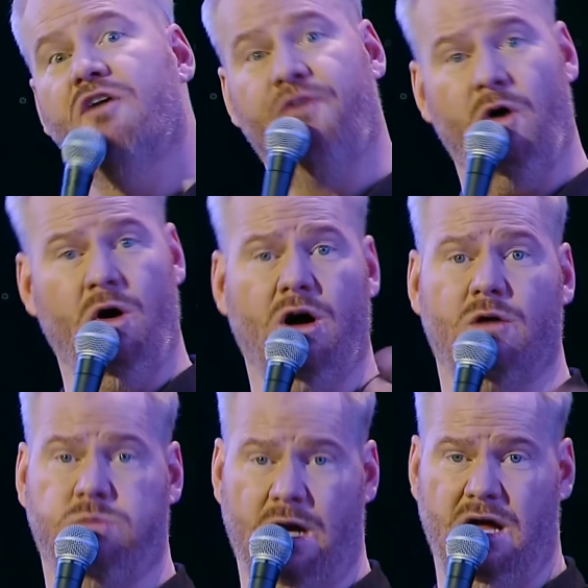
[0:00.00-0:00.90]
a
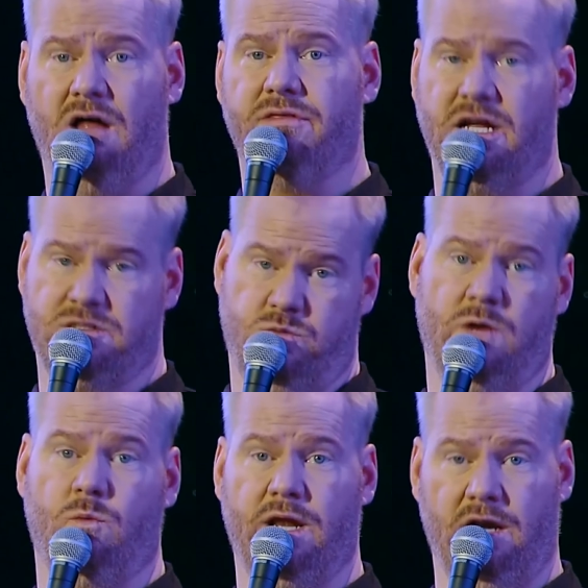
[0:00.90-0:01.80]
reflection of
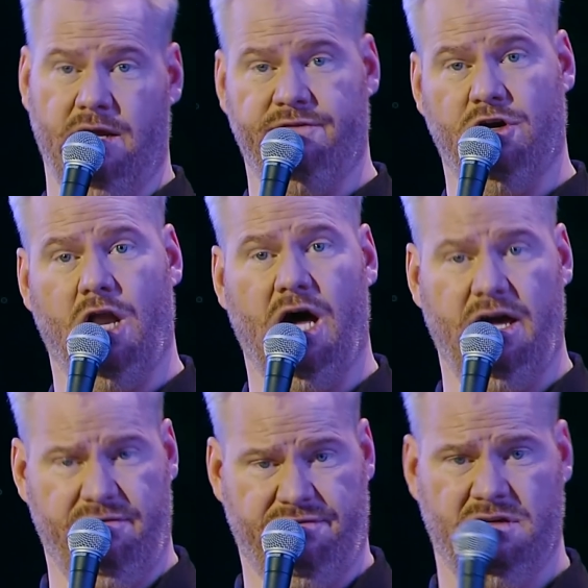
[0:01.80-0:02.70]
who I
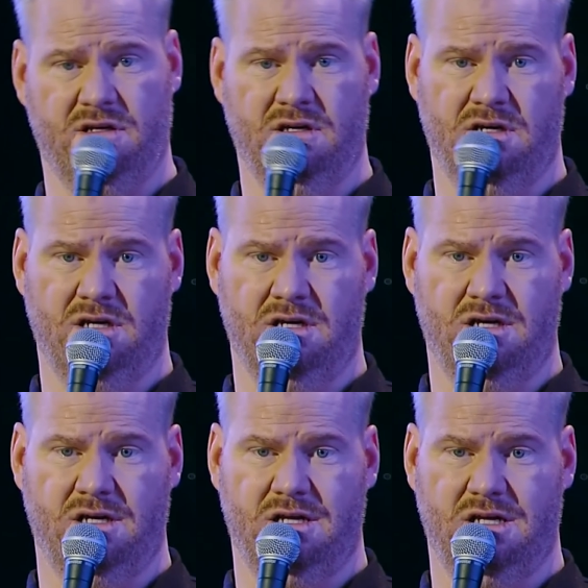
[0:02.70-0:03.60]
am. And,
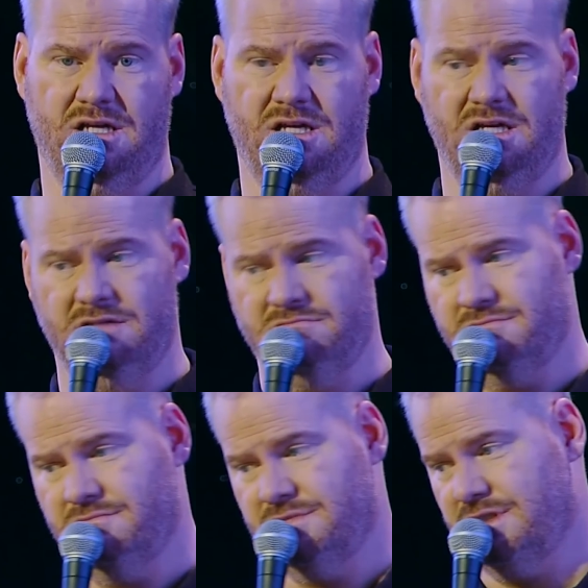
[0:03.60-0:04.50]
you know,
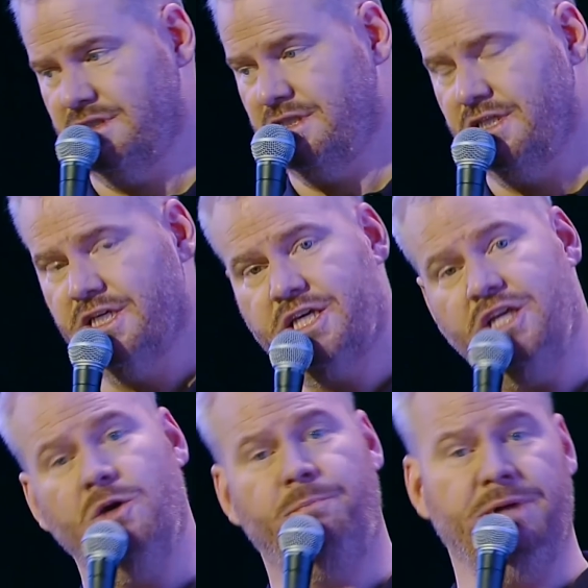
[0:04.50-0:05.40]
my silly kind of
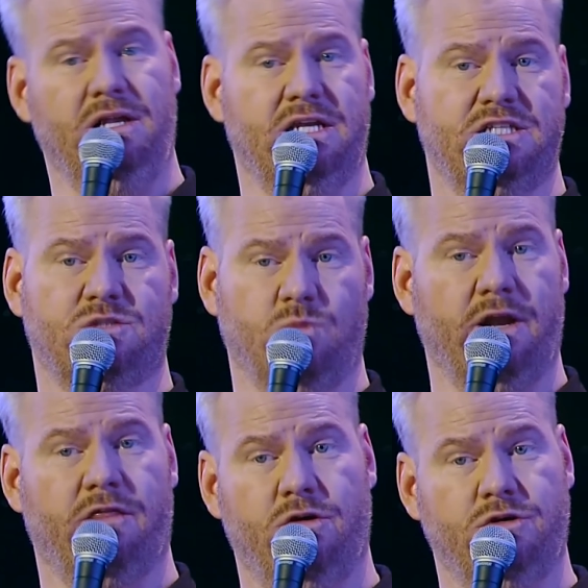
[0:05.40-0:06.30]
observational
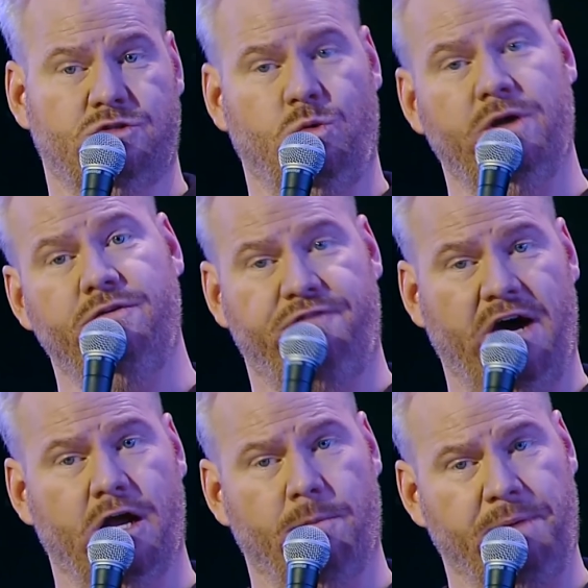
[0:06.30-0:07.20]
stuff
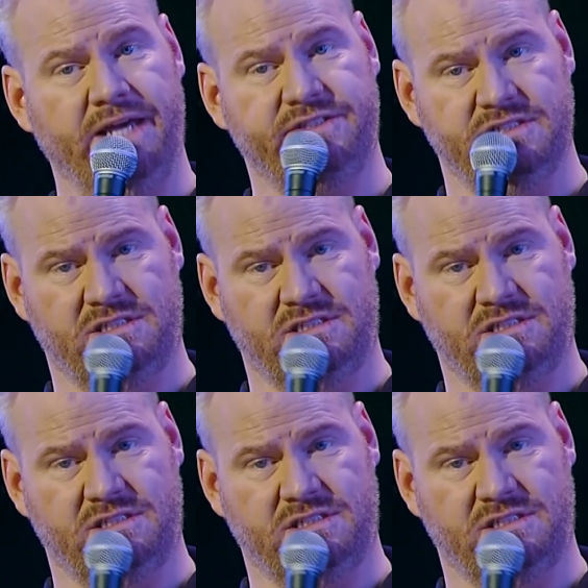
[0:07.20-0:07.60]
is who I